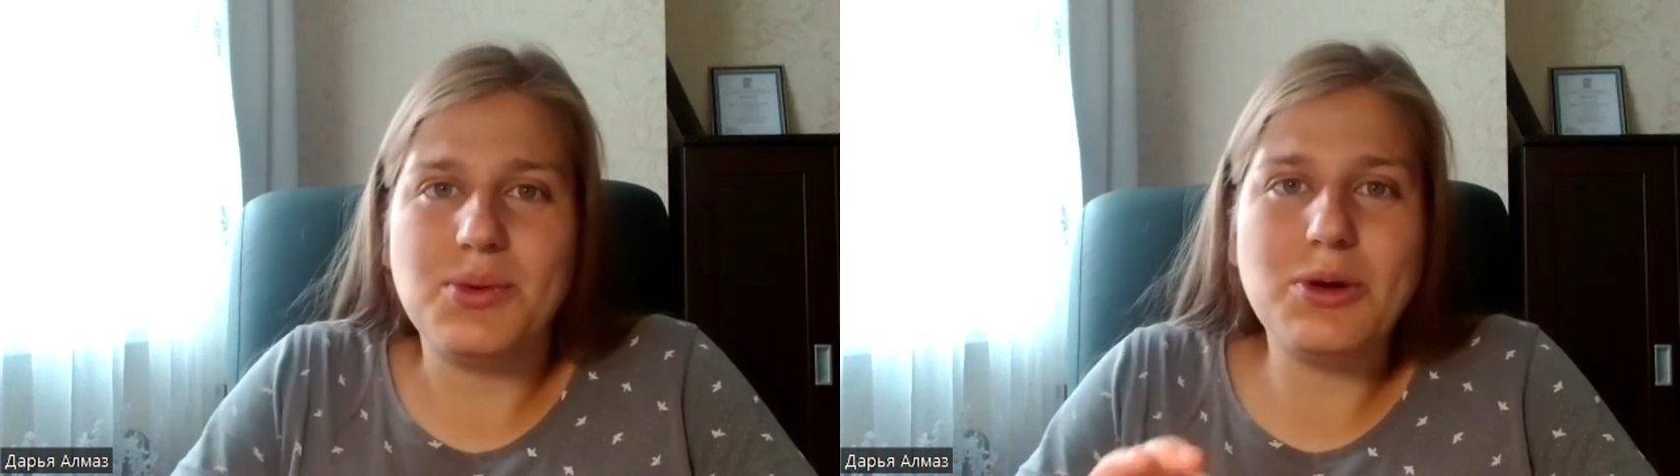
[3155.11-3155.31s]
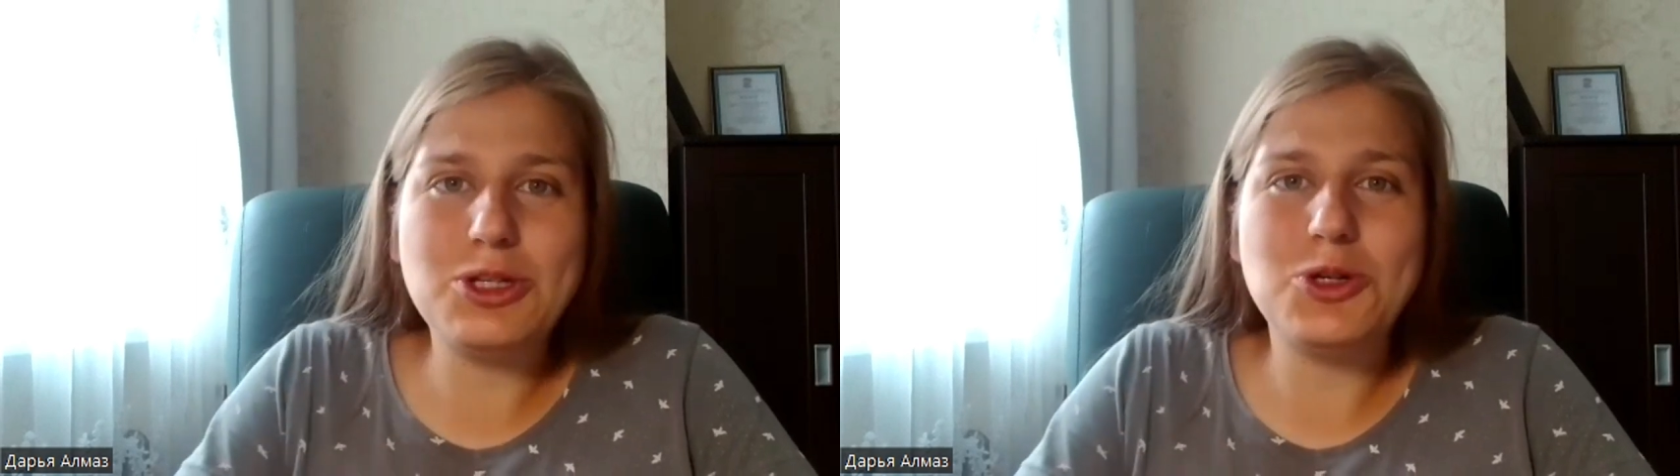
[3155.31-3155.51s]

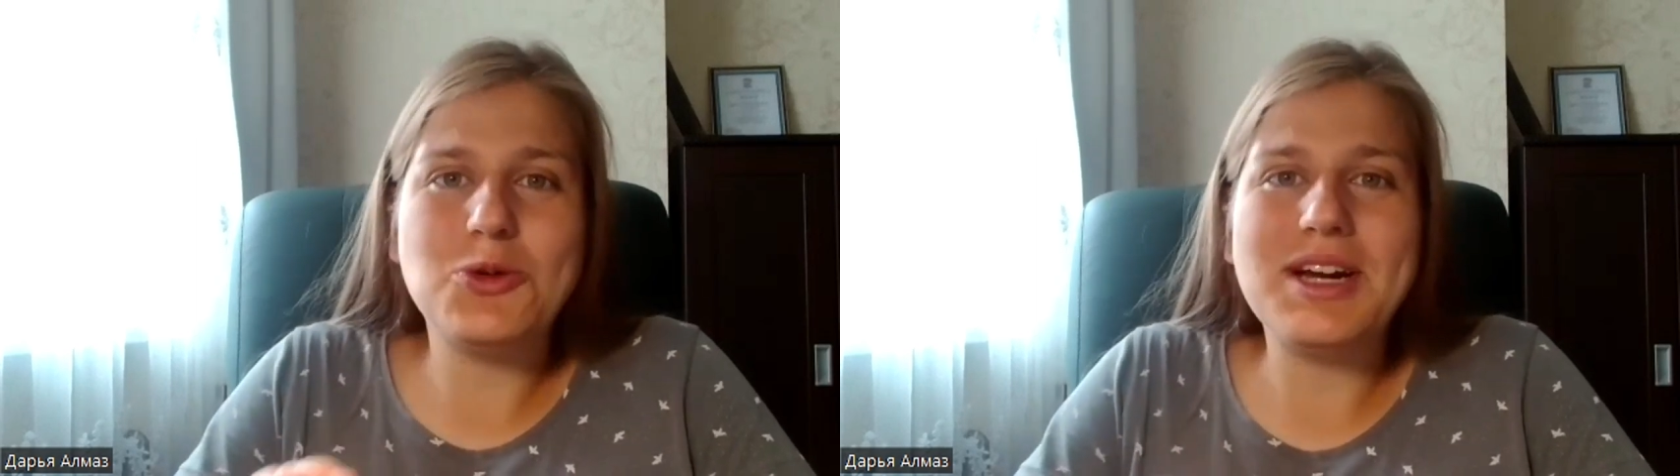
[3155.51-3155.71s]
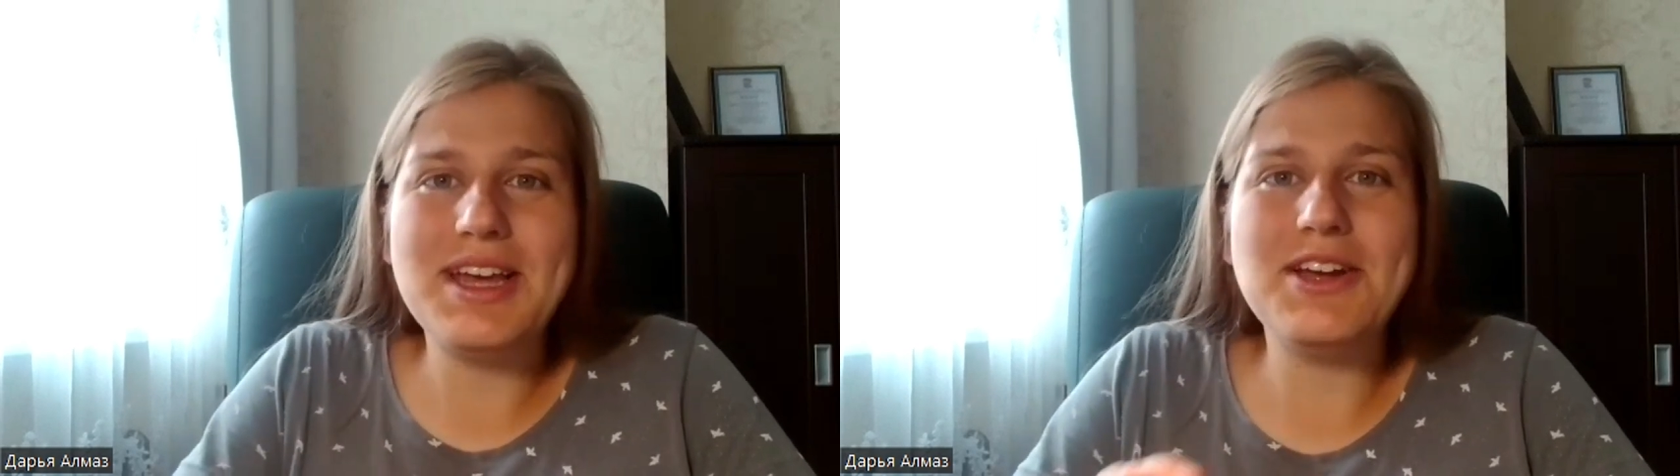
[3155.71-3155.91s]
what
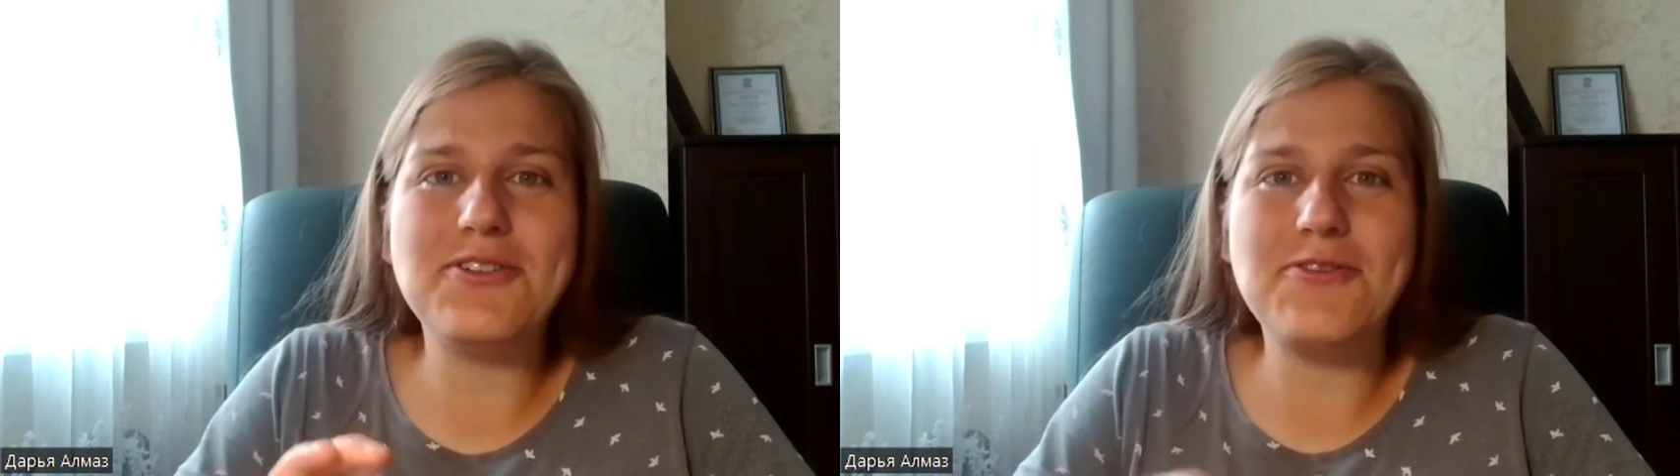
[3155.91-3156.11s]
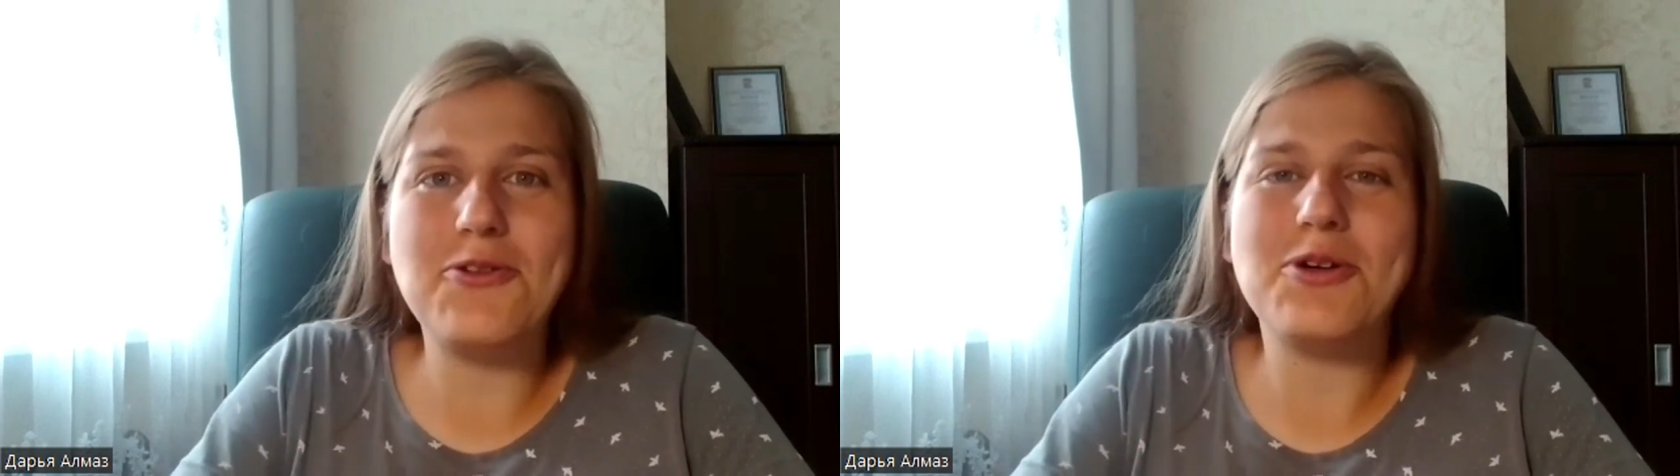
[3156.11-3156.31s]
you are
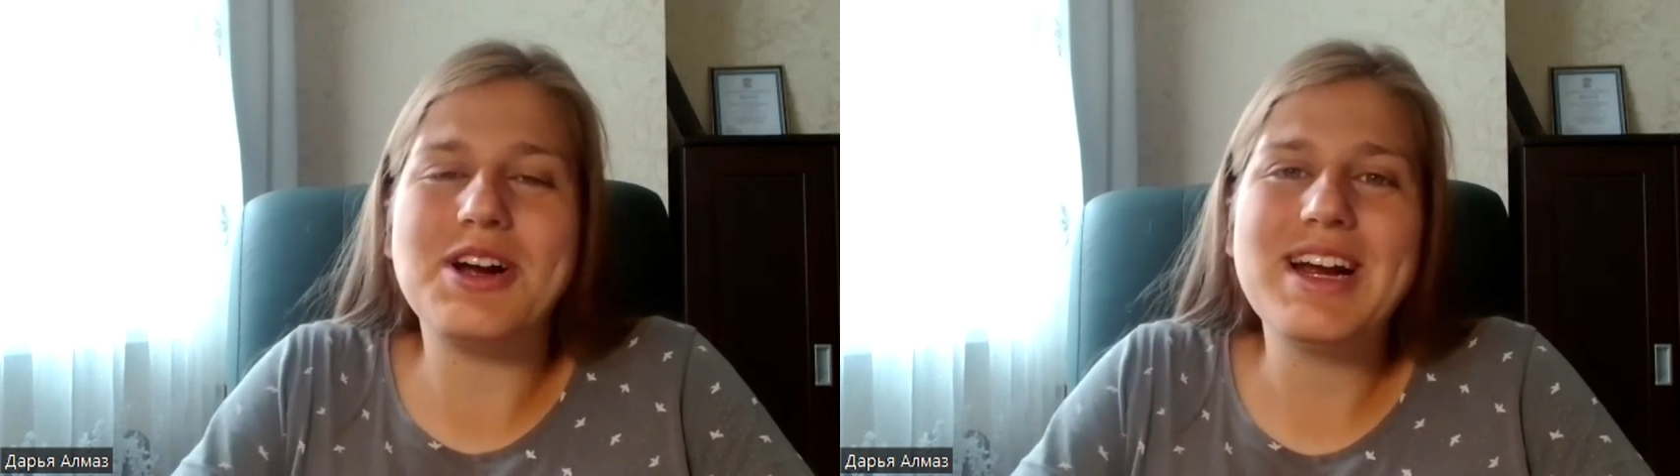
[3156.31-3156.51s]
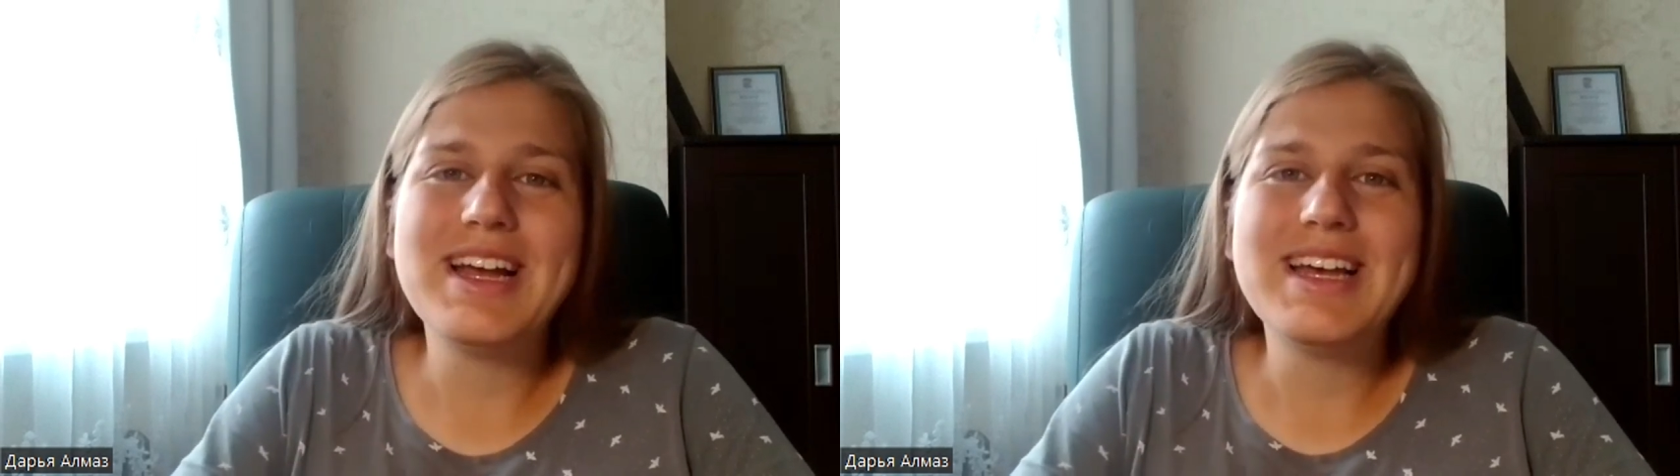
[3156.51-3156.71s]
here
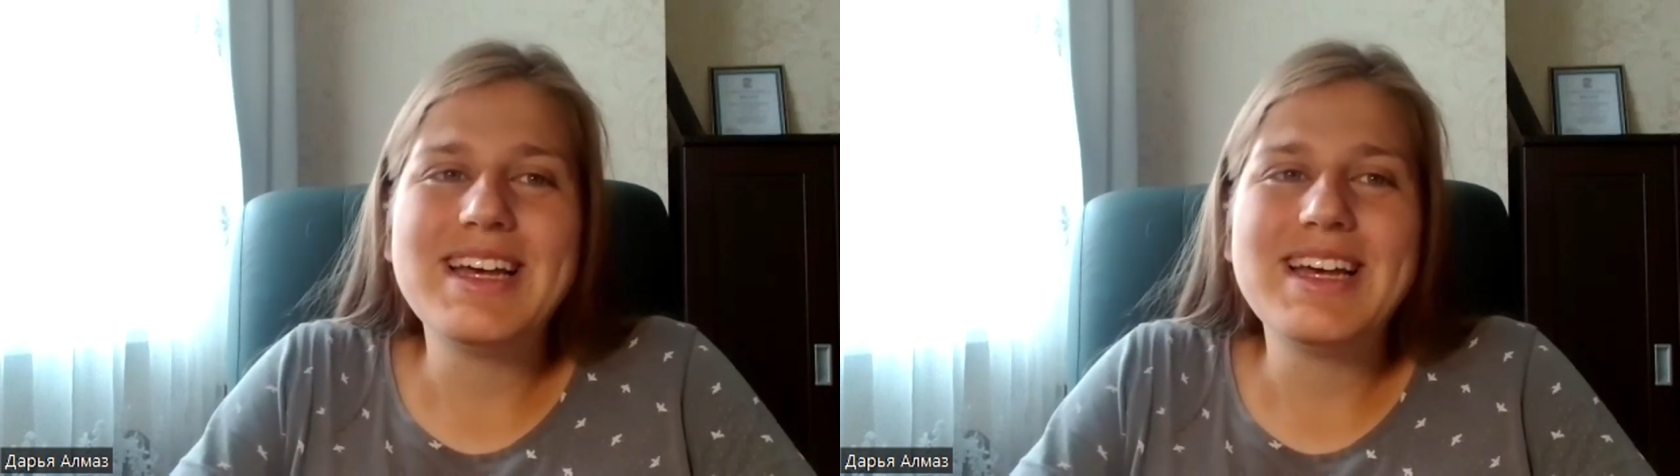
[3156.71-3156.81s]
for.